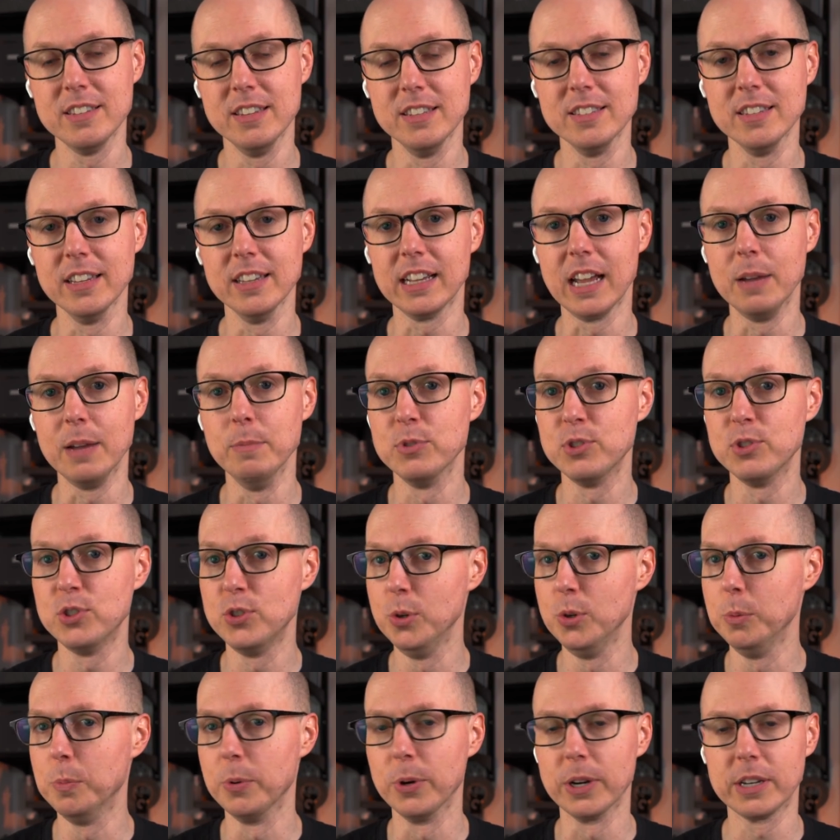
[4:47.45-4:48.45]
it's like I'm
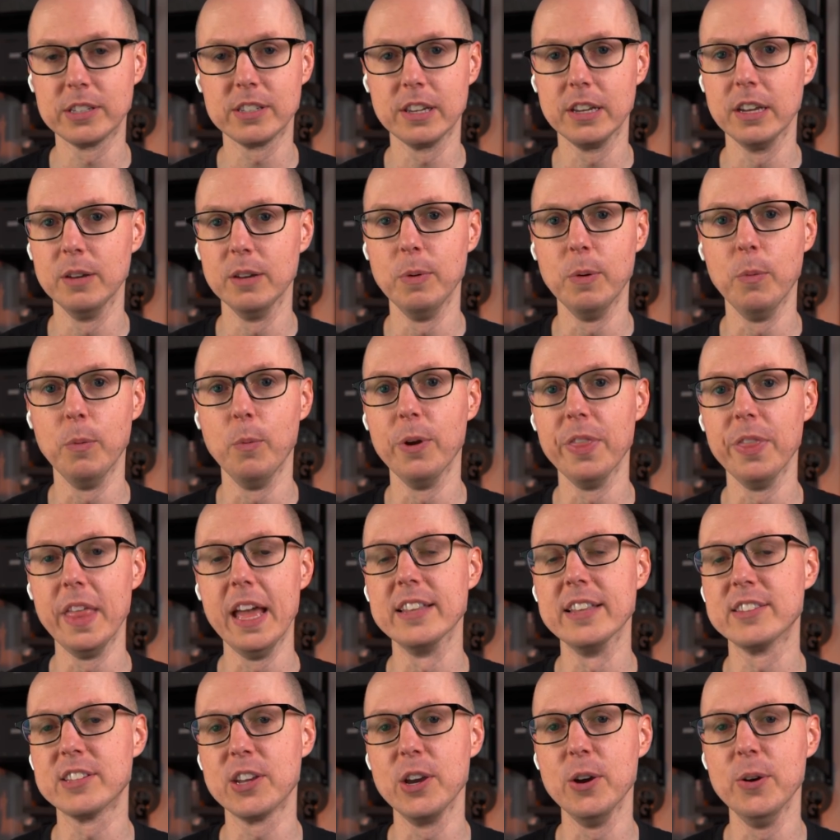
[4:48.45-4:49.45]
super excited about where
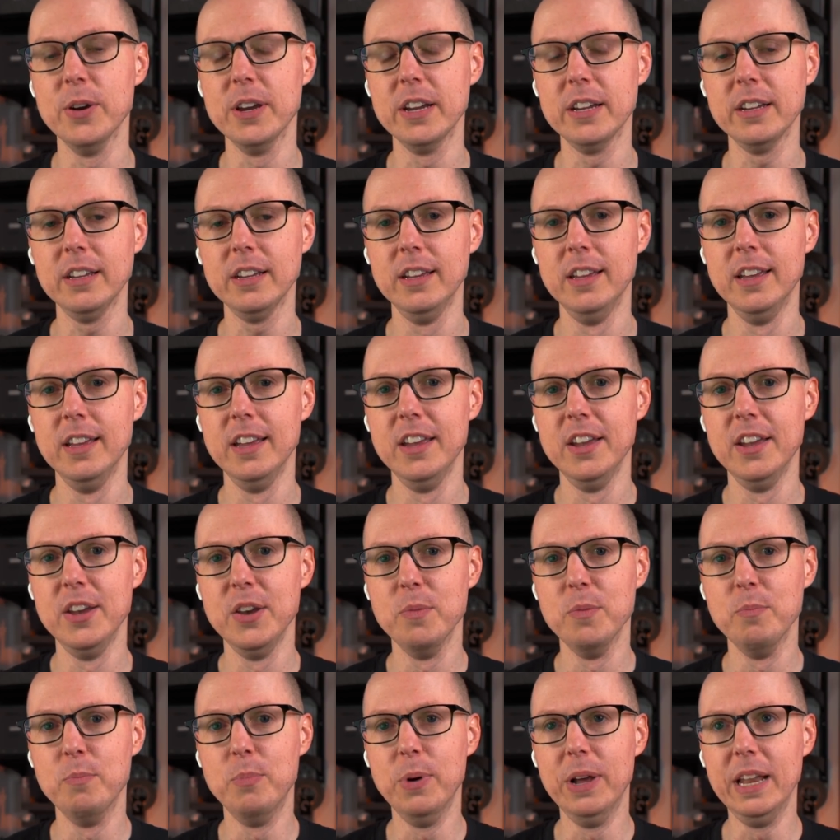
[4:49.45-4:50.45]
that's going.
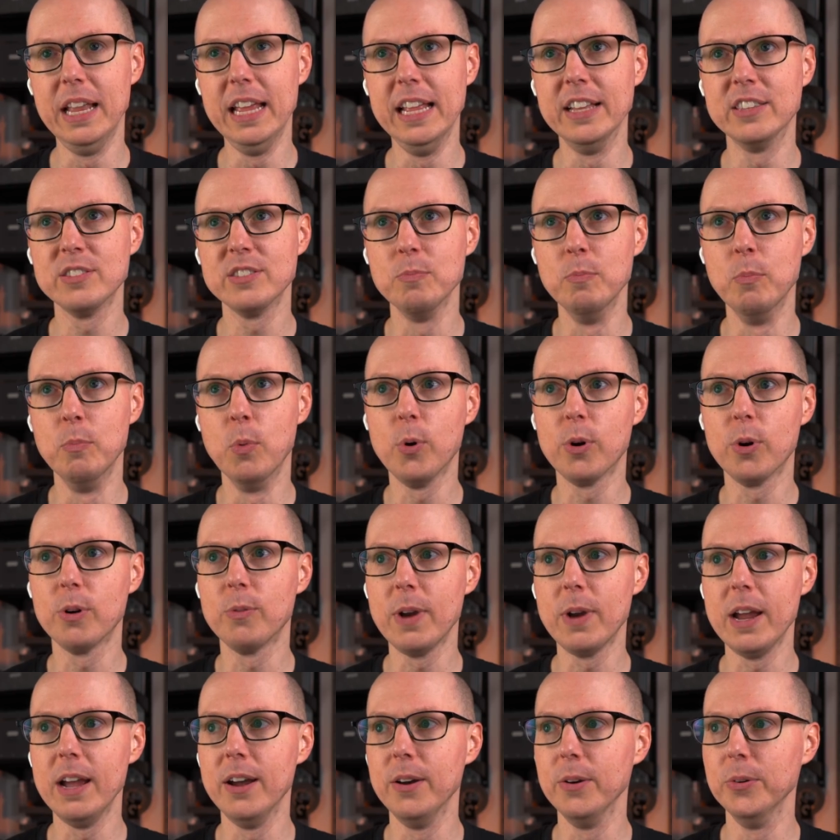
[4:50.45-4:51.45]
But it's more
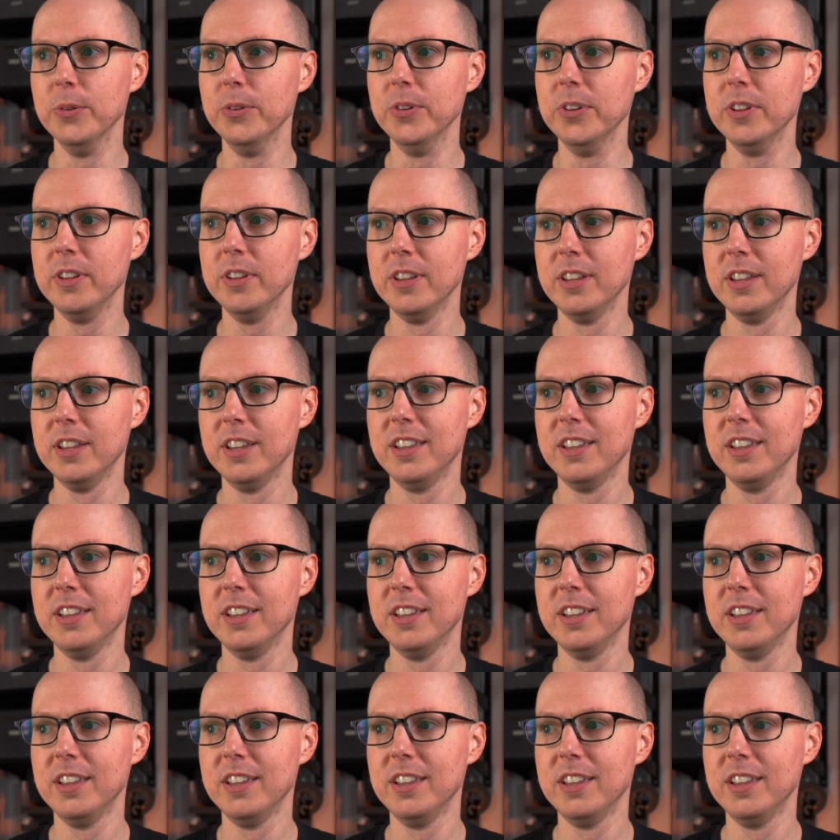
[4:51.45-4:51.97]
around,